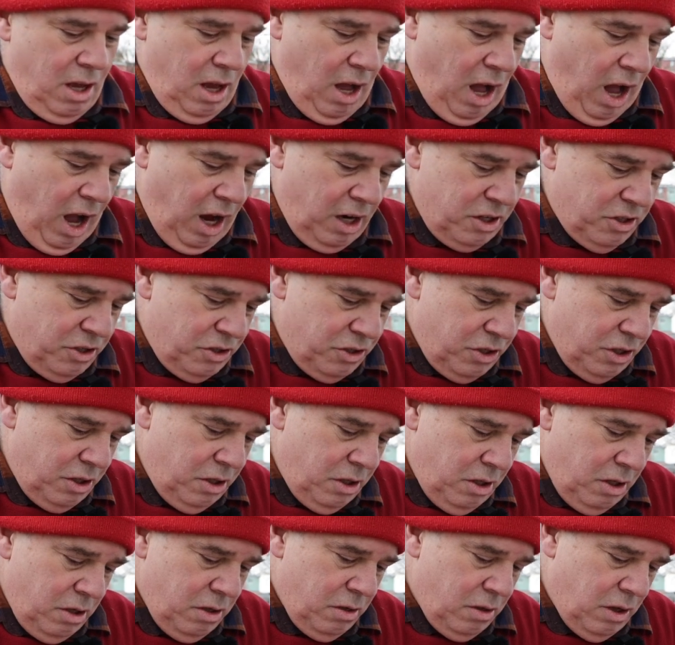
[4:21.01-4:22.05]

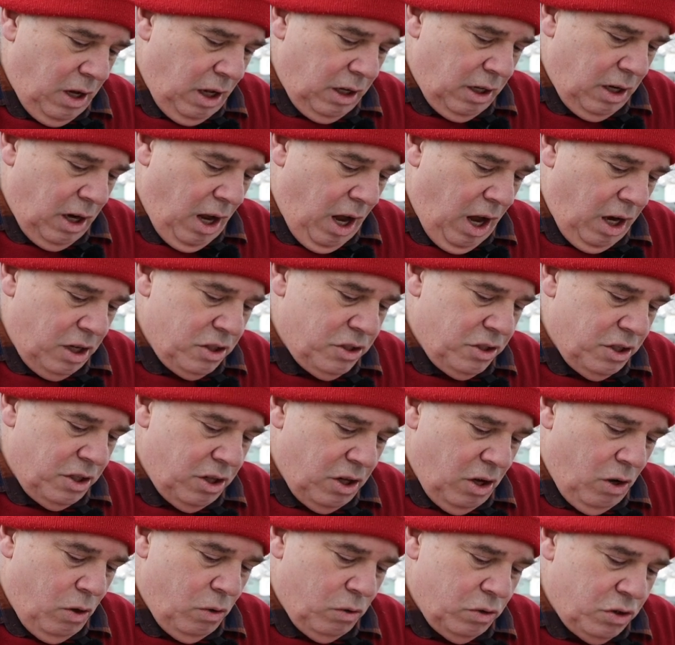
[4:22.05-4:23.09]
oxygen, call it
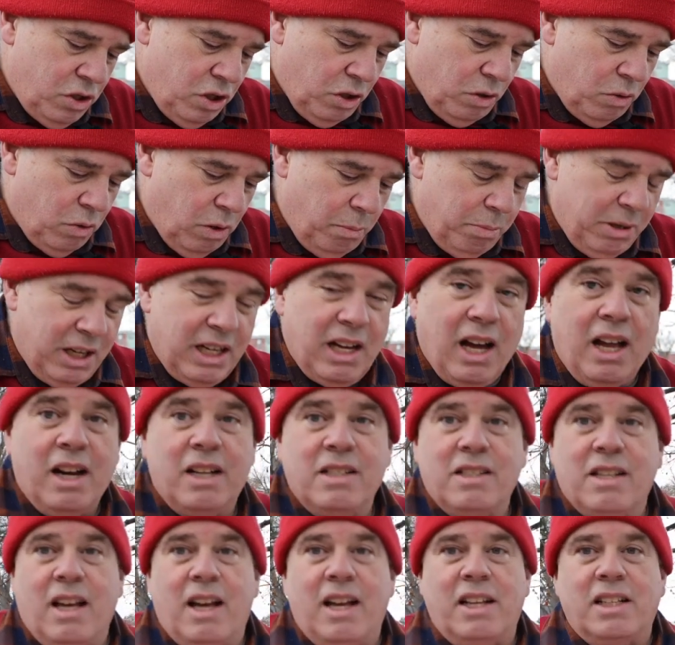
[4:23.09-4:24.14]
oxygen, O2, will be kind
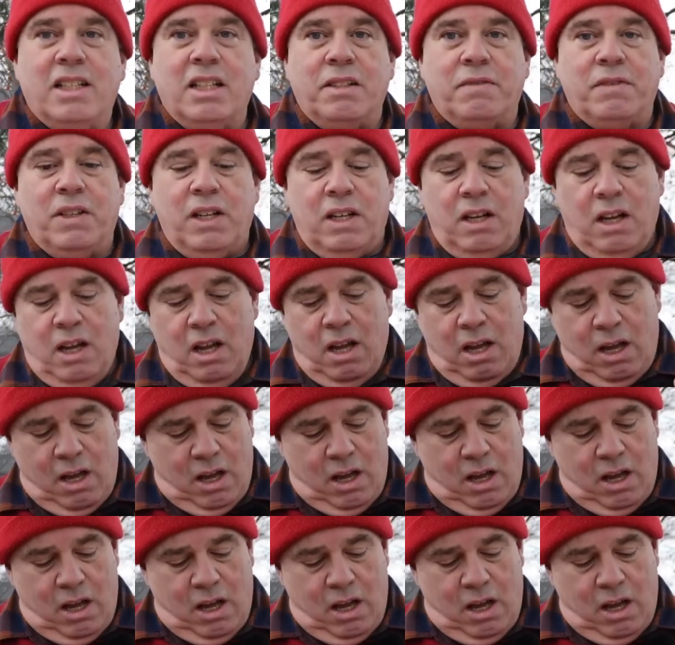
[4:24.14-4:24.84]
of scientific.